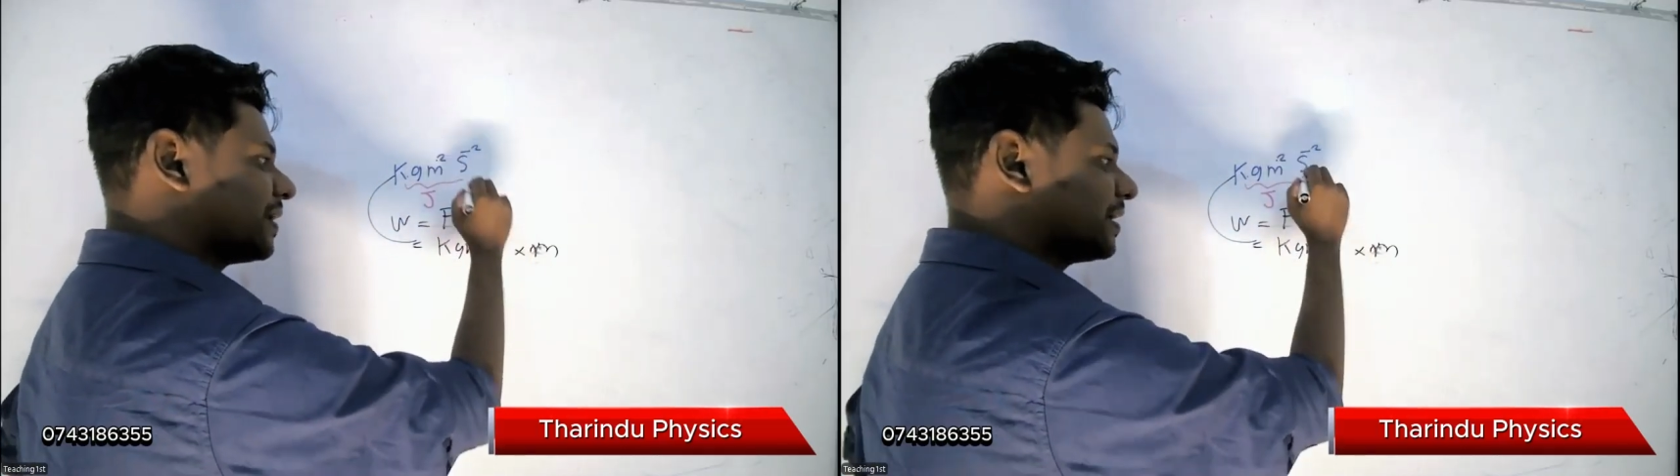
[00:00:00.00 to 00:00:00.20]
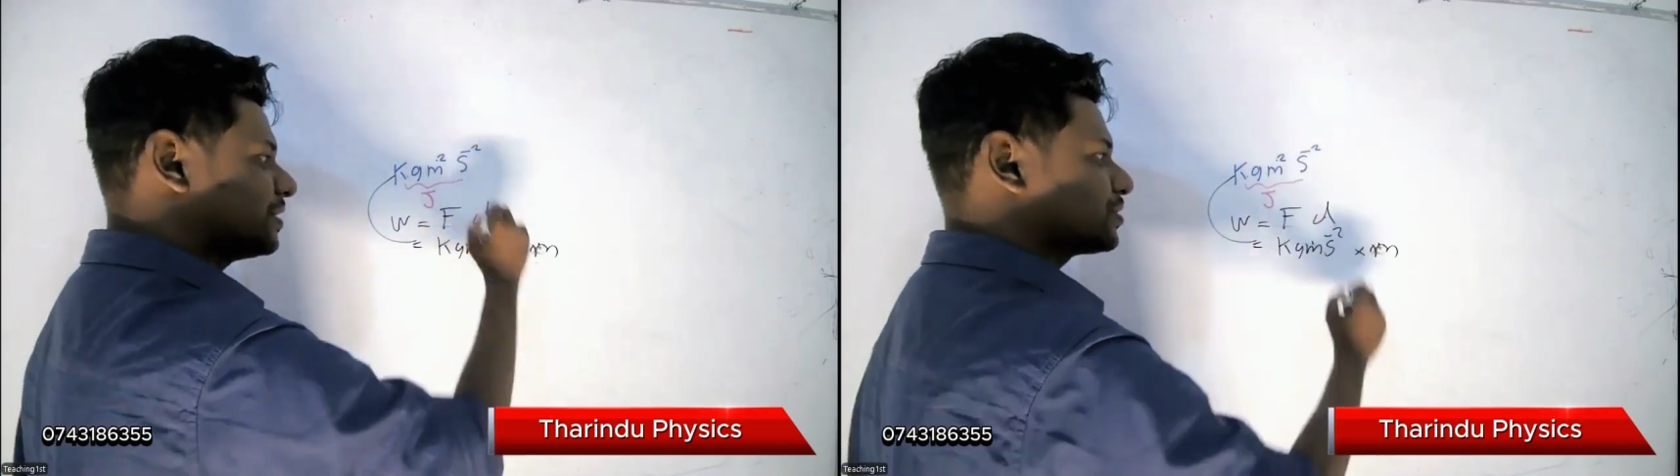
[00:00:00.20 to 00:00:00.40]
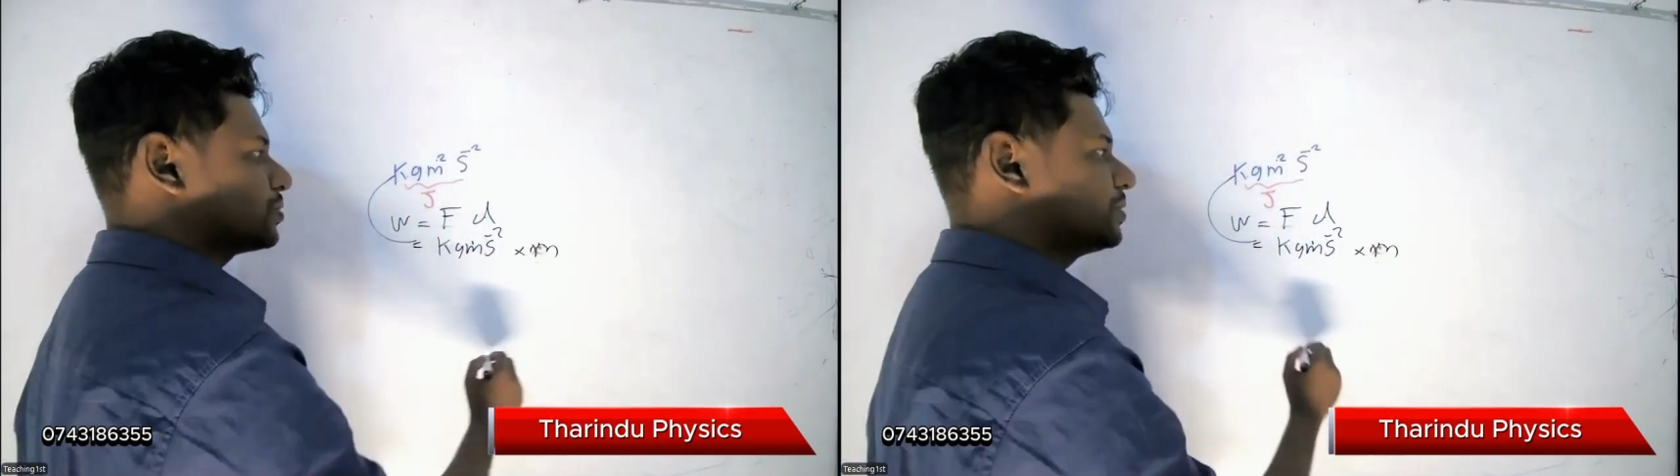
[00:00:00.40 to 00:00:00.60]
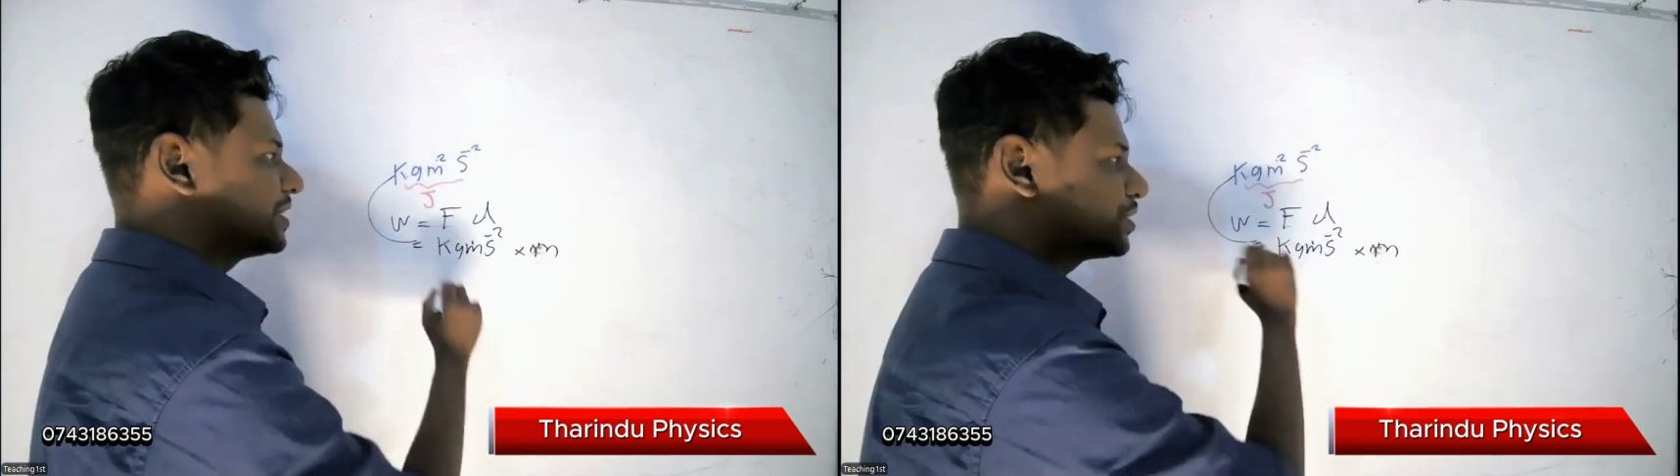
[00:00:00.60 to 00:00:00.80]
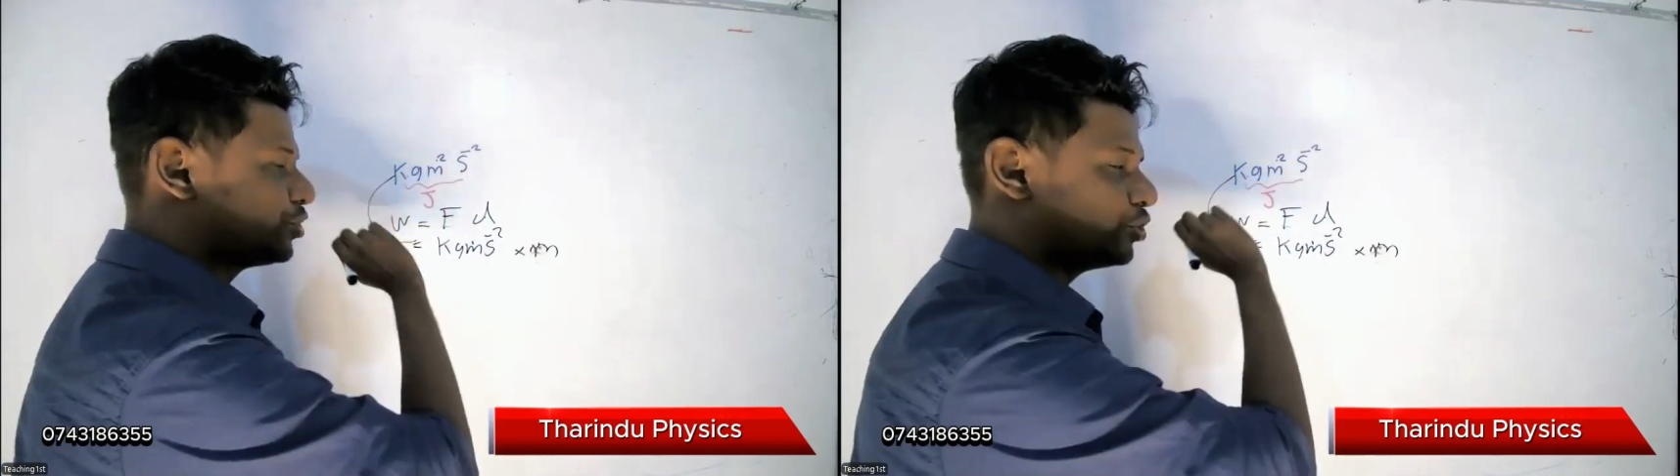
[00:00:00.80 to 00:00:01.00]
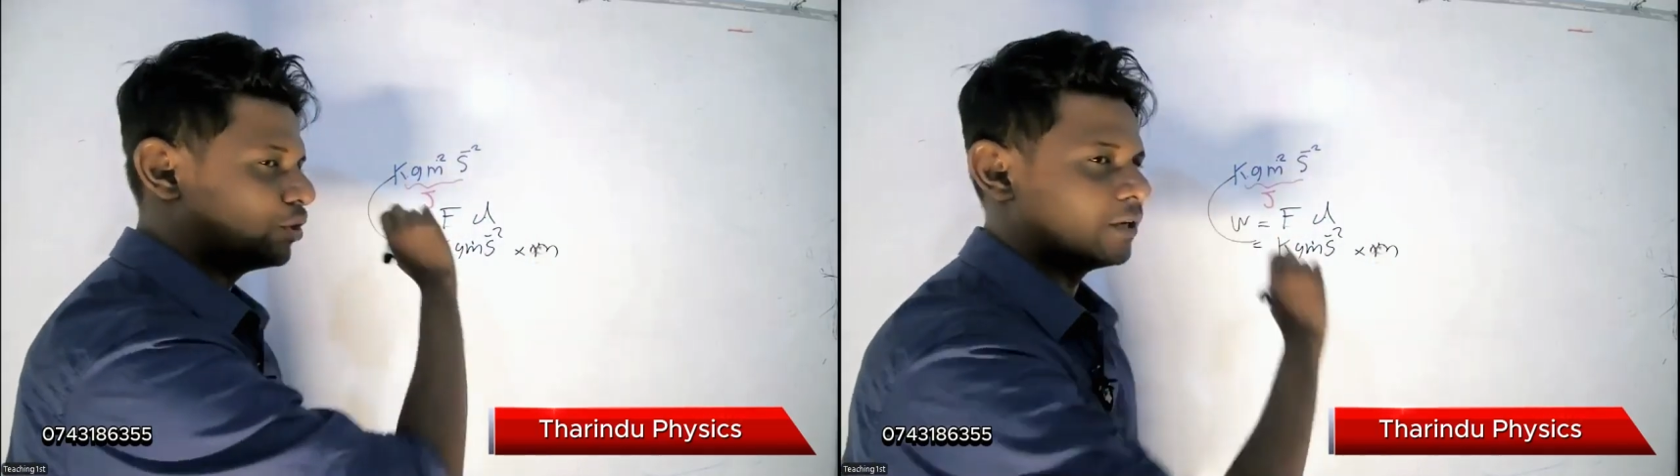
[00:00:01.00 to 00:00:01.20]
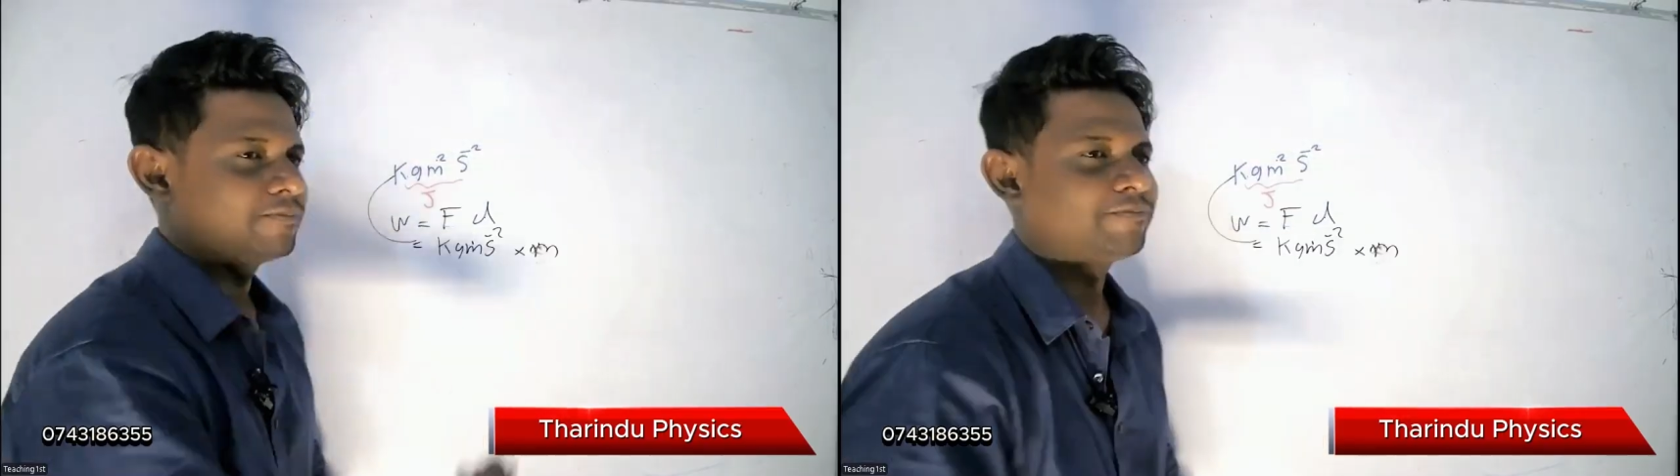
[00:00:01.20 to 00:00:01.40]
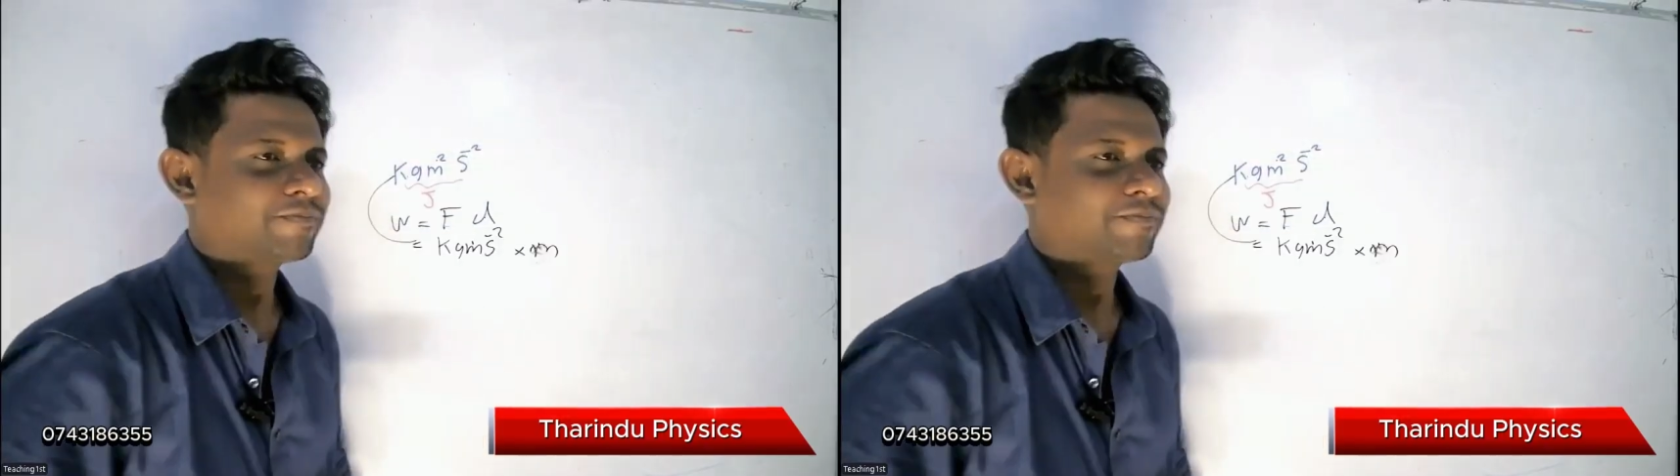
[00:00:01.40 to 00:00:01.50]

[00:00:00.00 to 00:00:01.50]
minus 2, this joule.